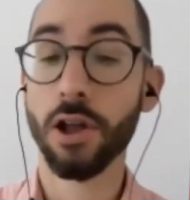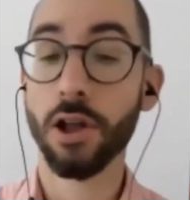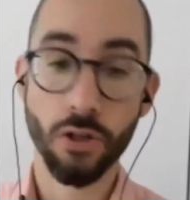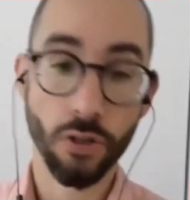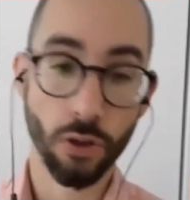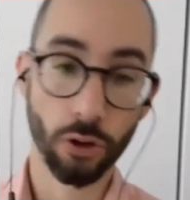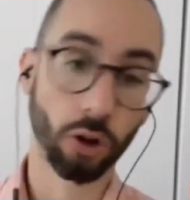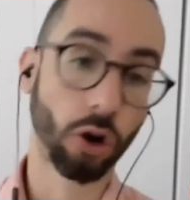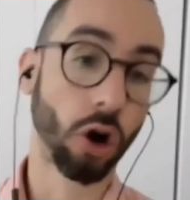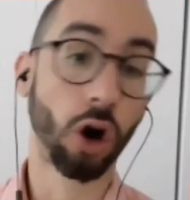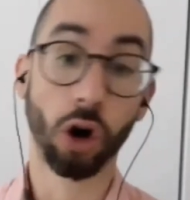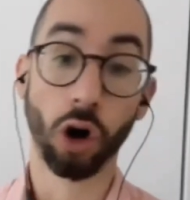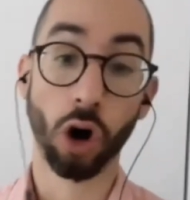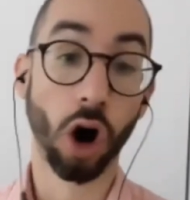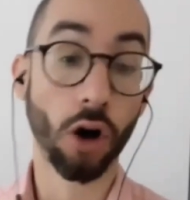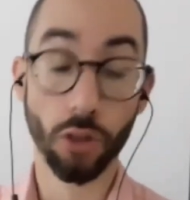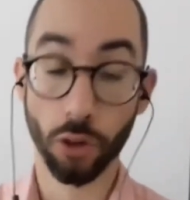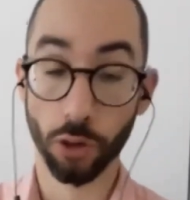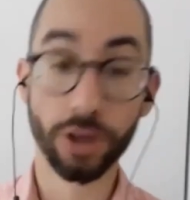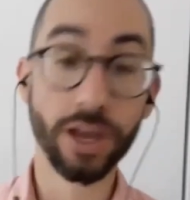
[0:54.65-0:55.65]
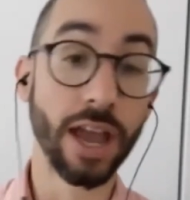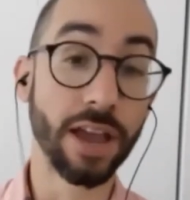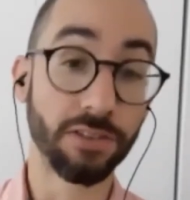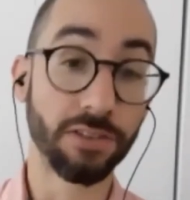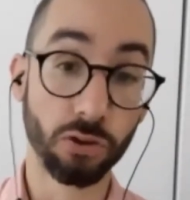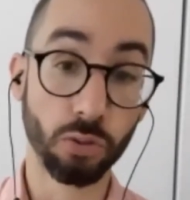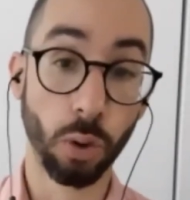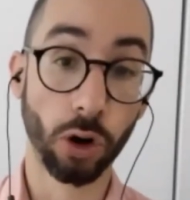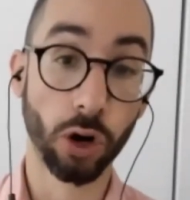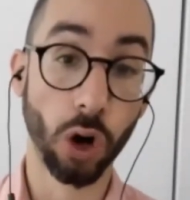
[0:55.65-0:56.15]
There are other cases
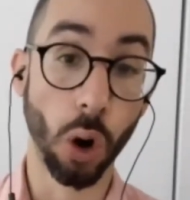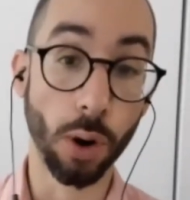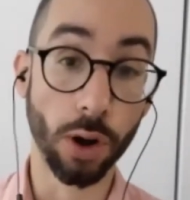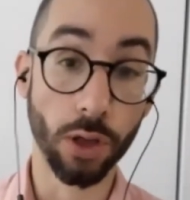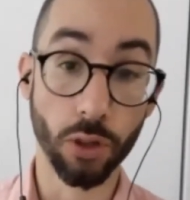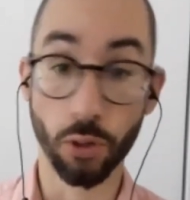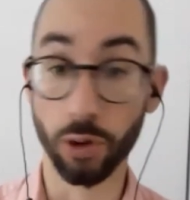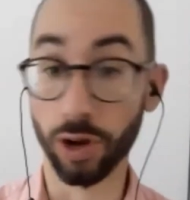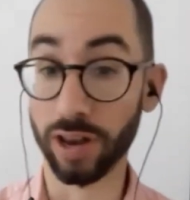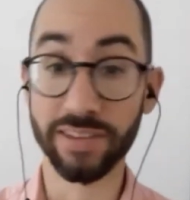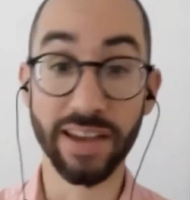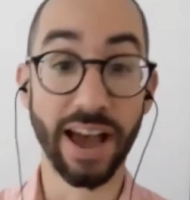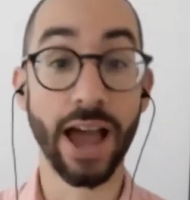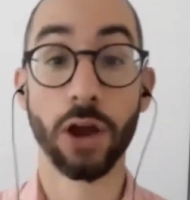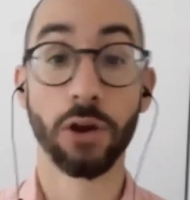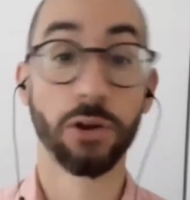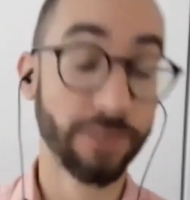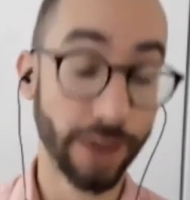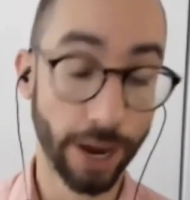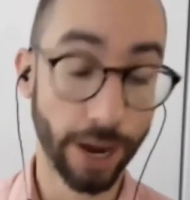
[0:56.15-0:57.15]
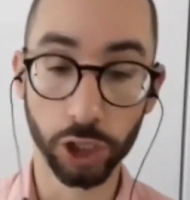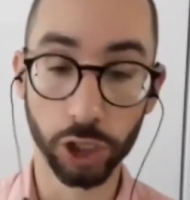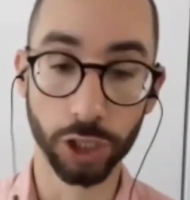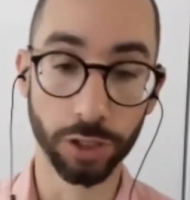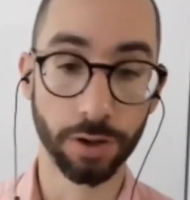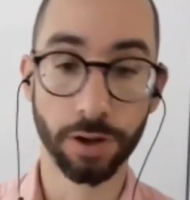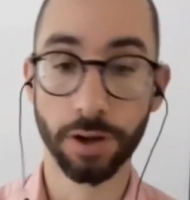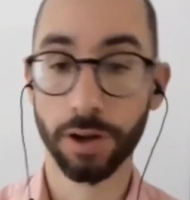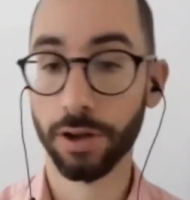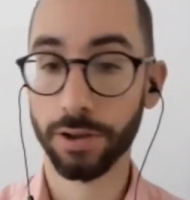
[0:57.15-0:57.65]
where going through an entire section
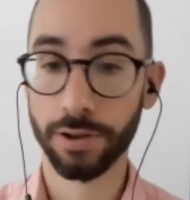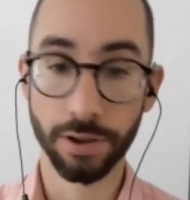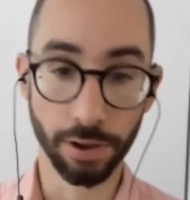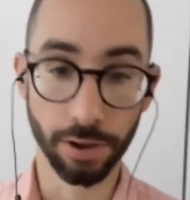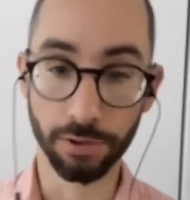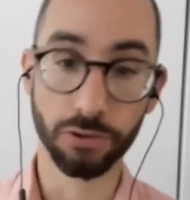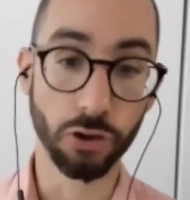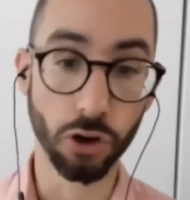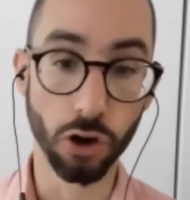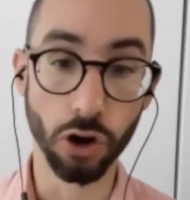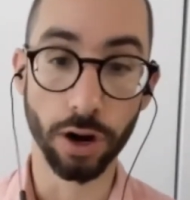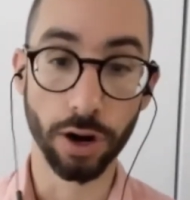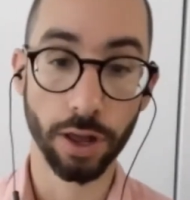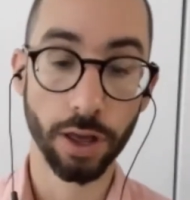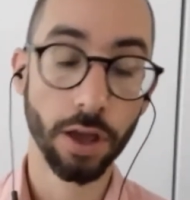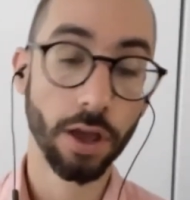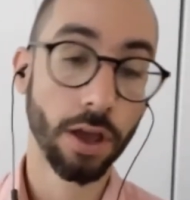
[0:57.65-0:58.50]
is good.